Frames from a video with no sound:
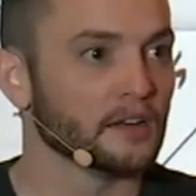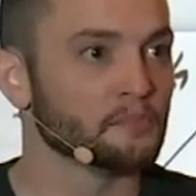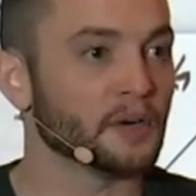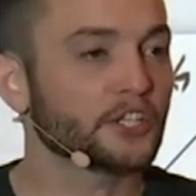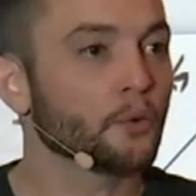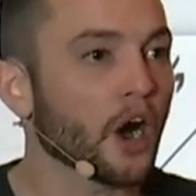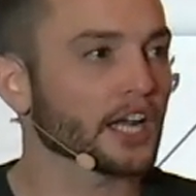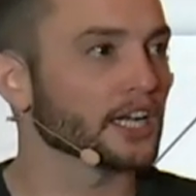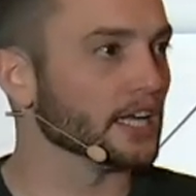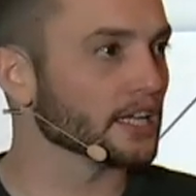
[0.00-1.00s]
But you
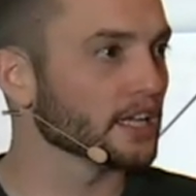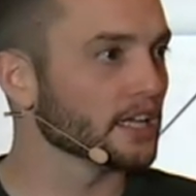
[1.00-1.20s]
wanted it.